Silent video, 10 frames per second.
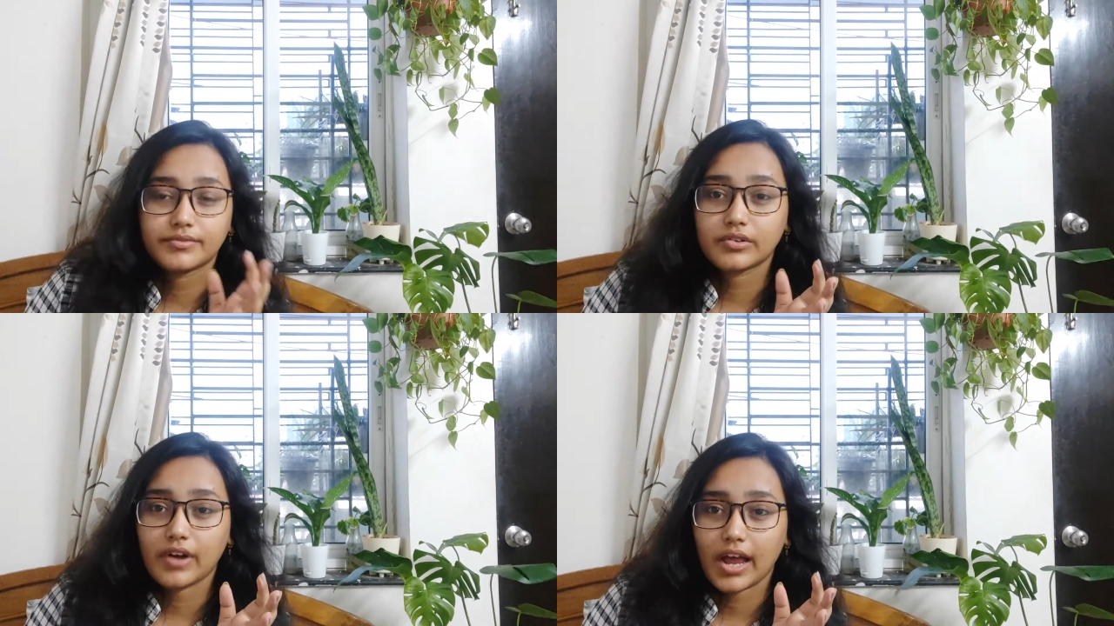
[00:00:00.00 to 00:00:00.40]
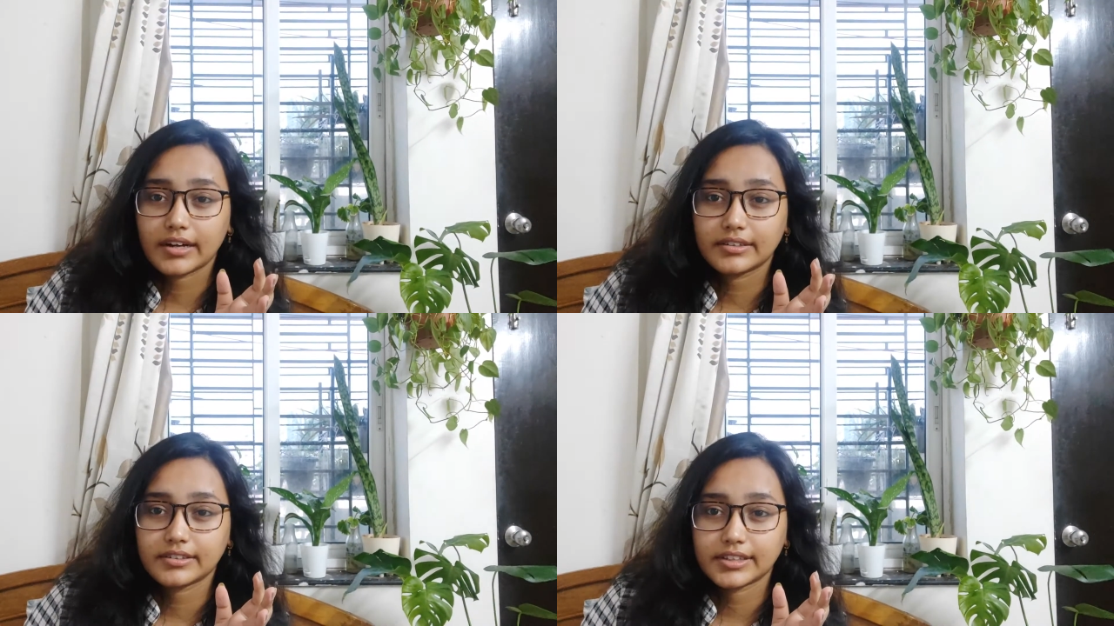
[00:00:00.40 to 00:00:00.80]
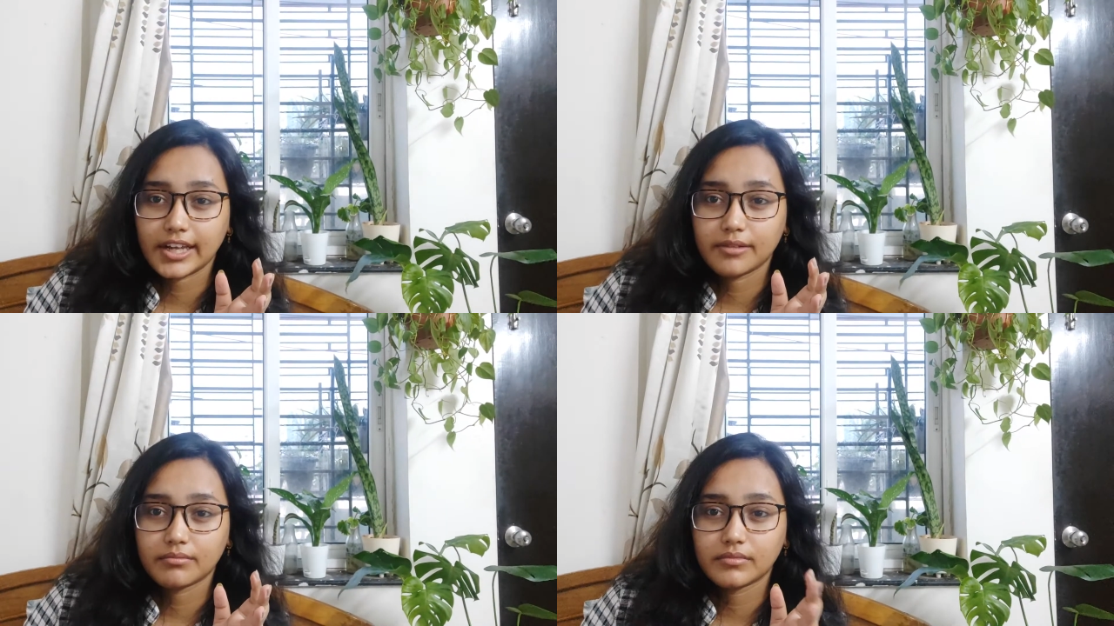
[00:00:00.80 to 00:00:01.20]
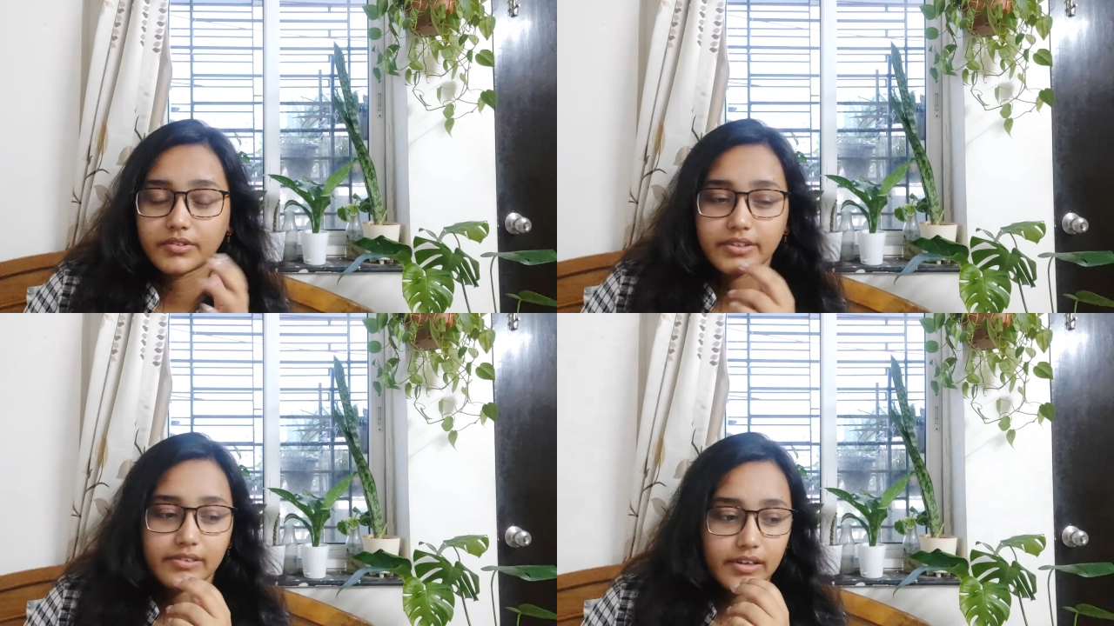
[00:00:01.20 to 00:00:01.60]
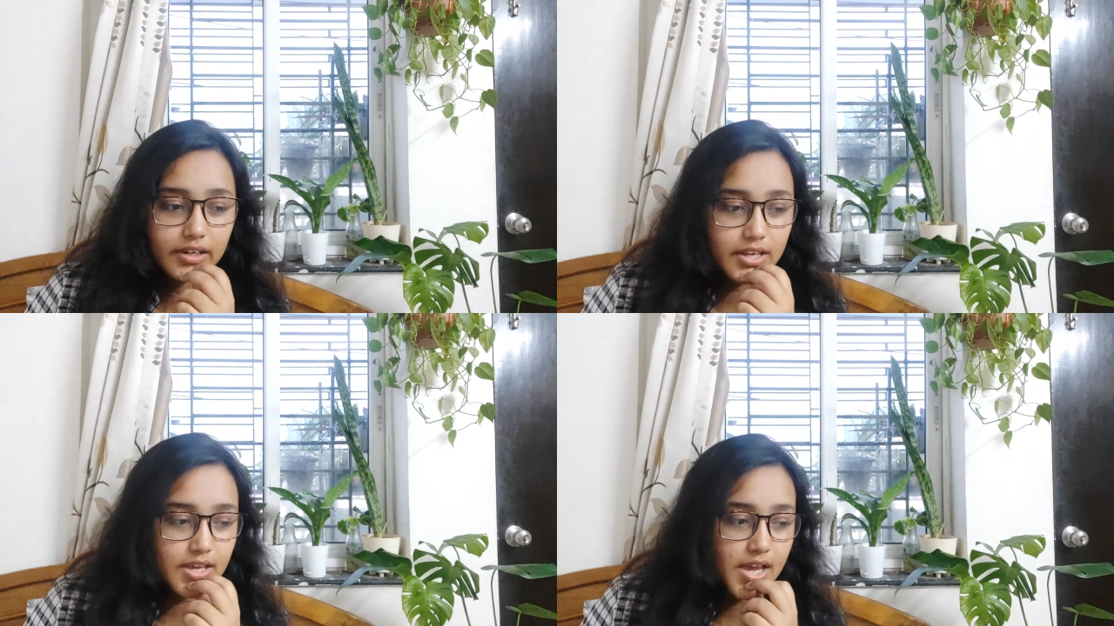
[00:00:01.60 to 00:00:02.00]
tracked the time
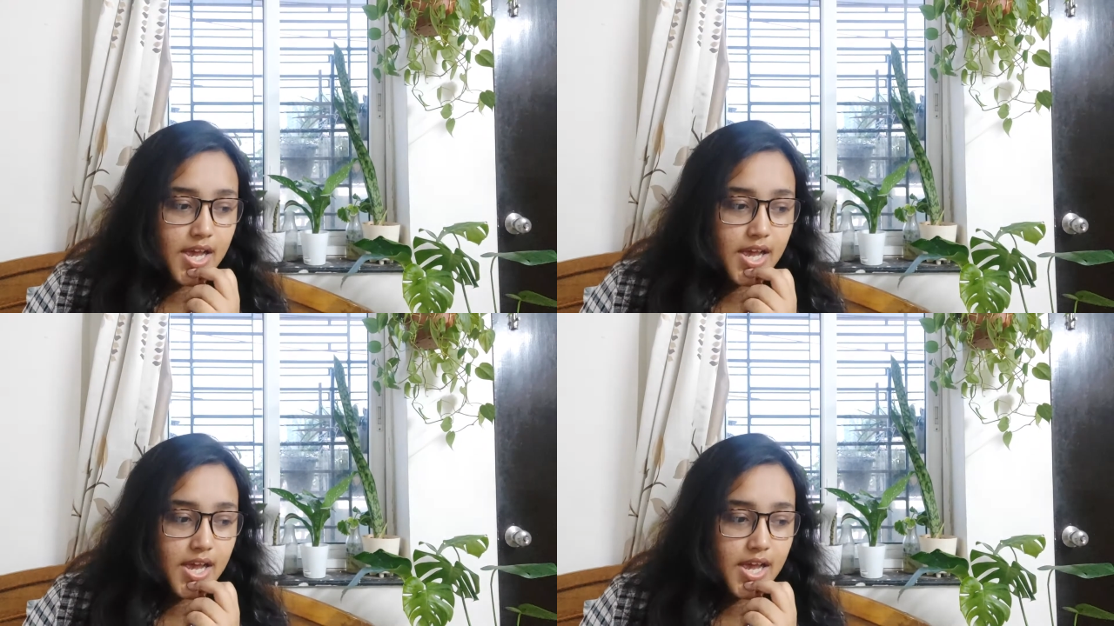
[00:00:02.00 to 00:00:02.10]
recently.